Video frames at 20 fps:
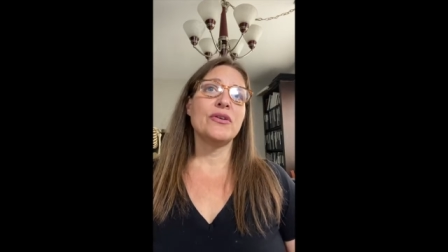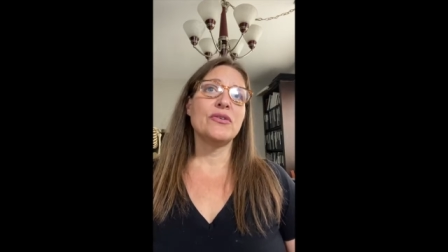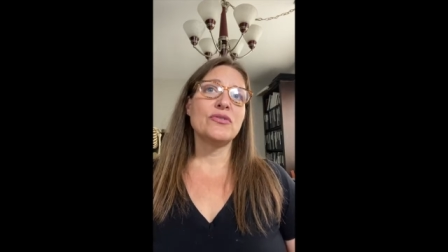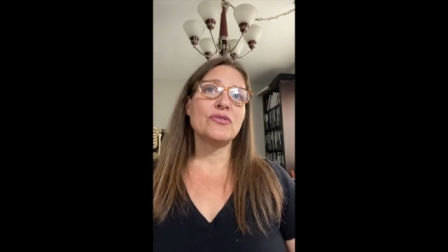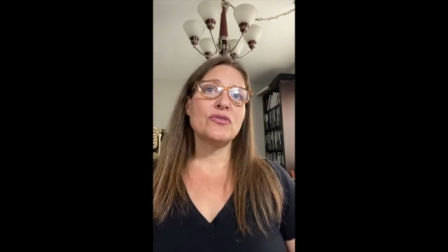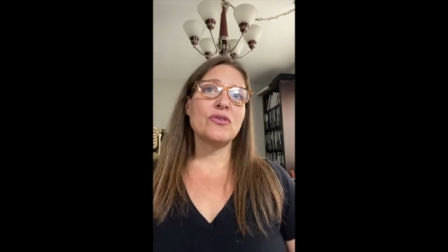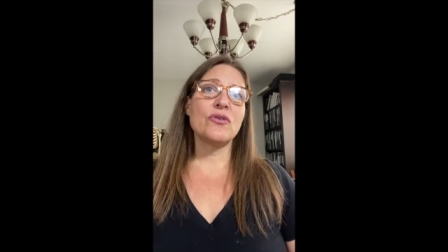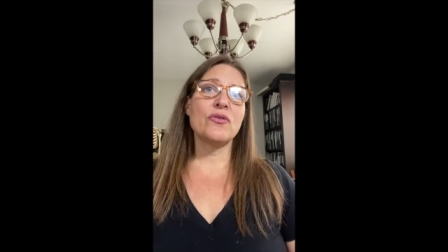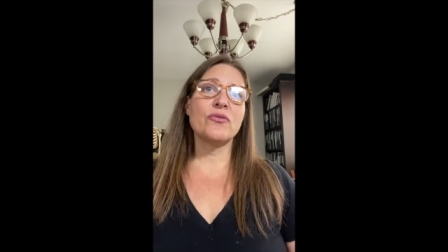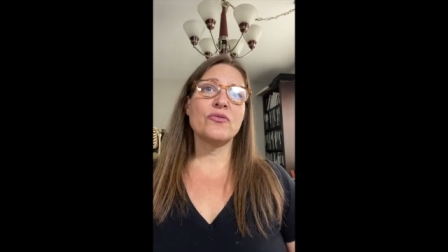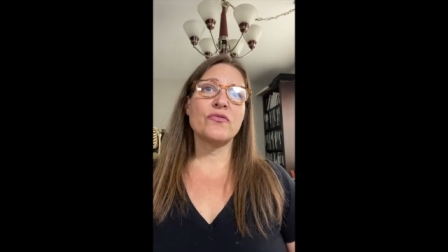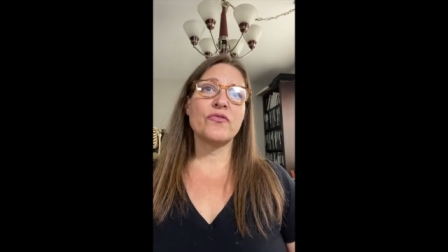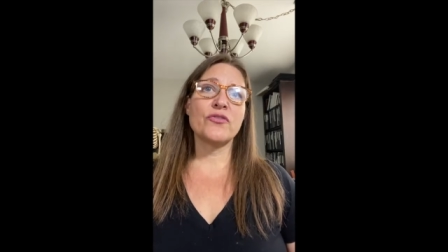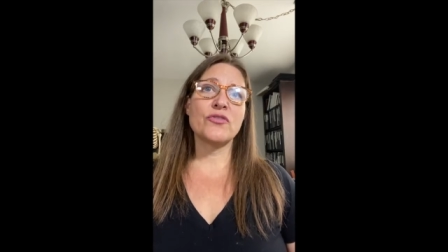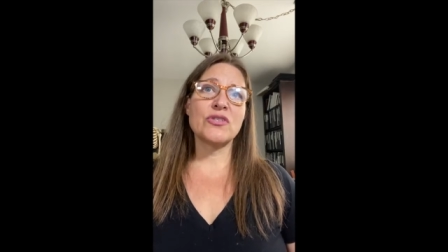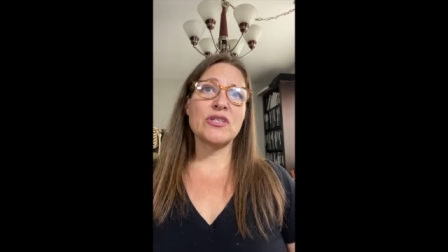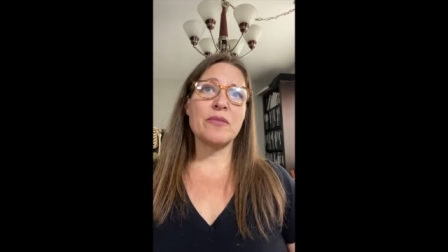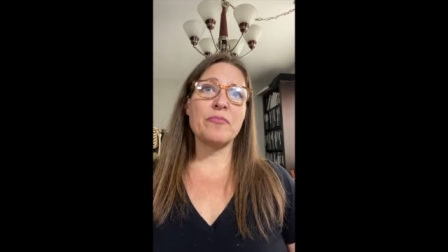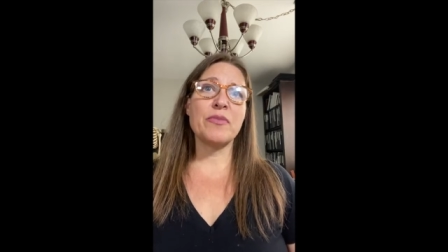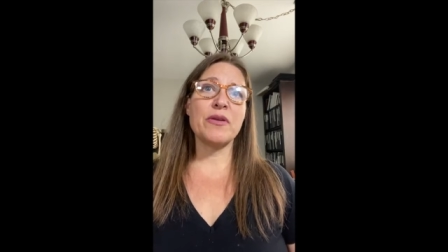So for
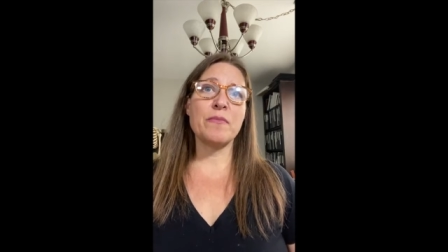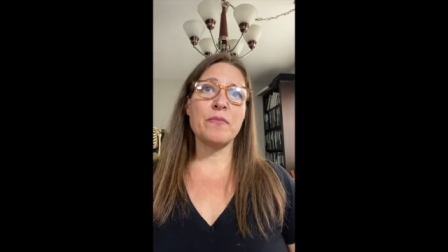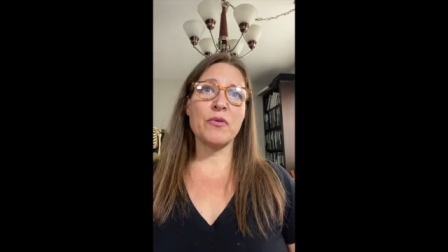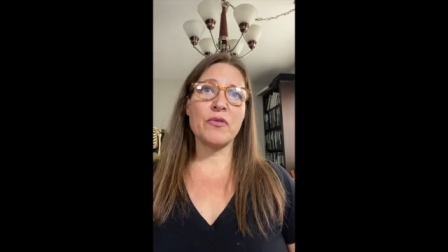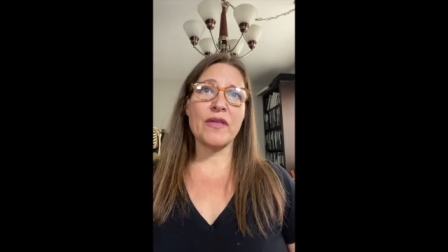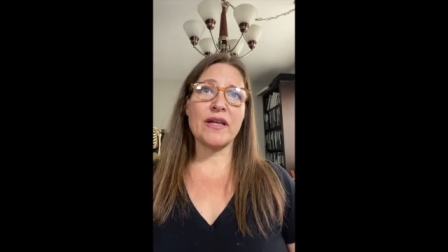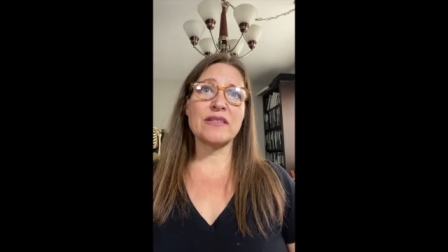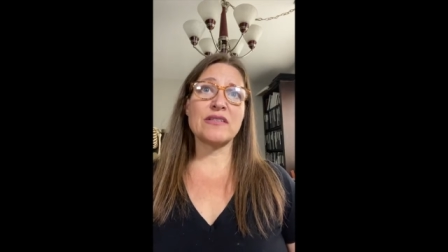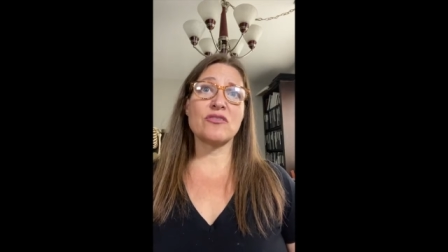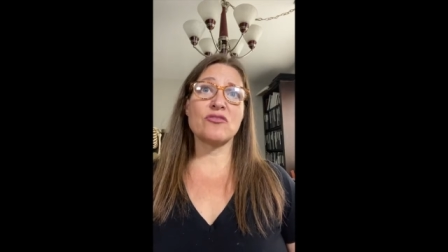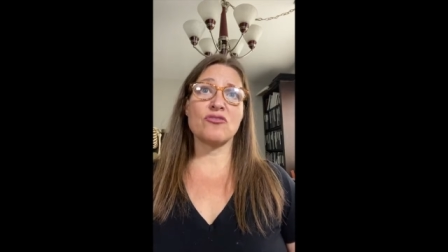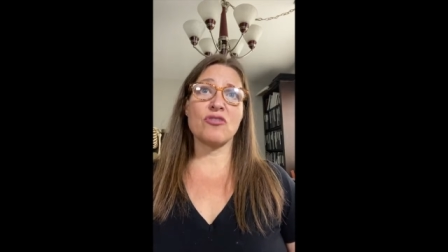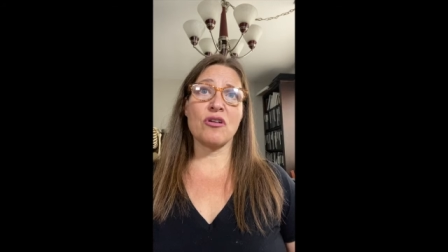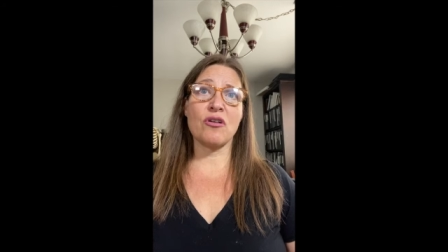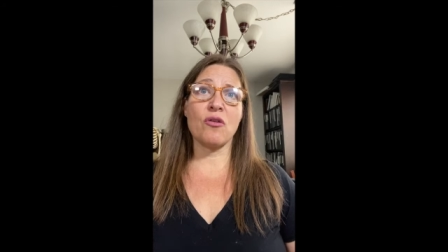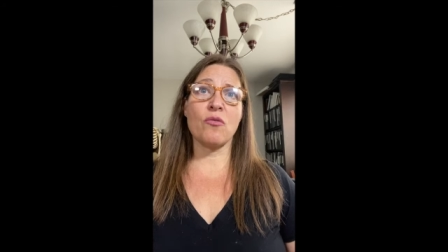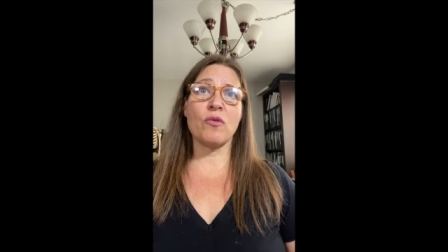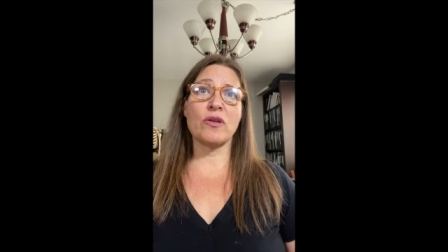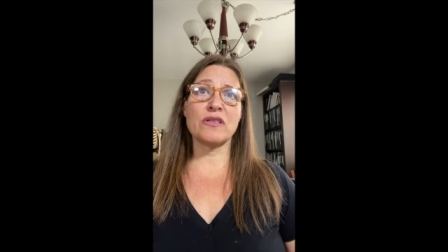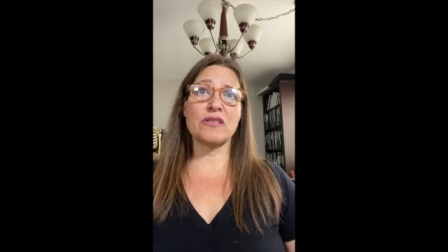some people, that's a
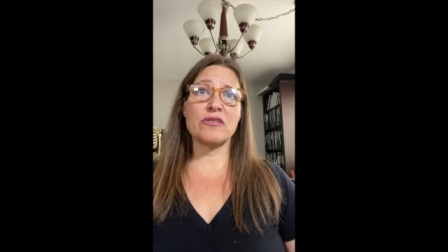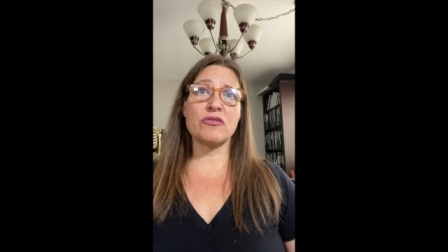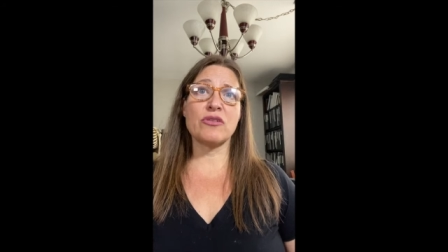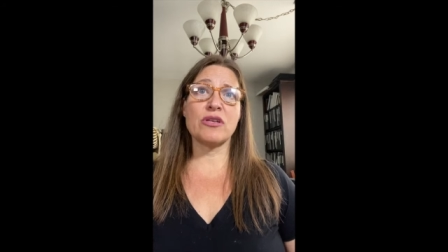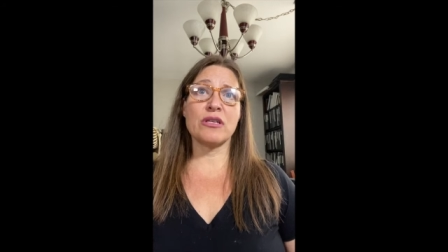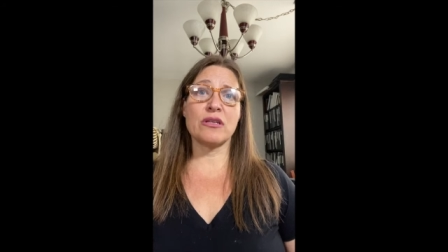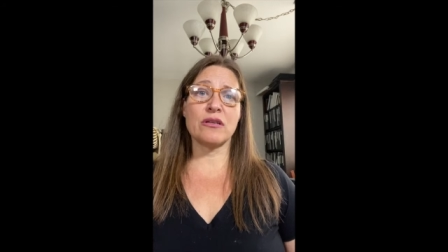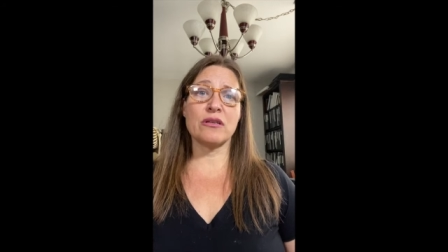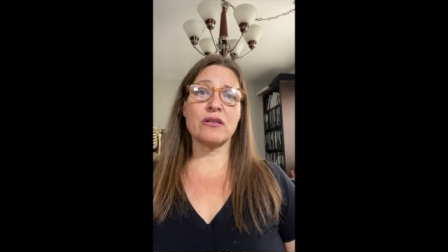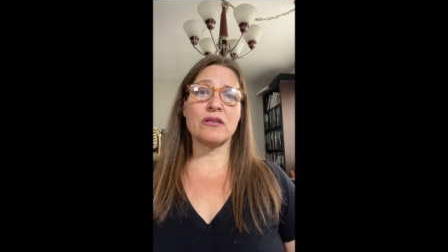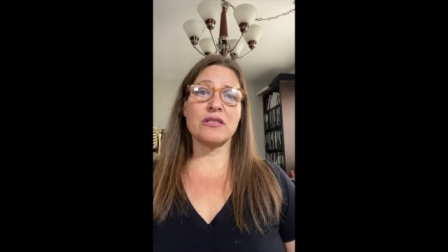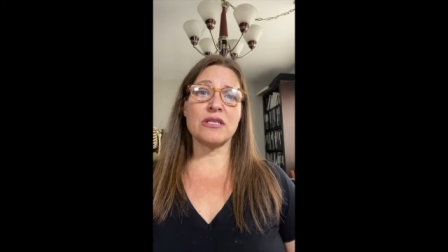struggle once you get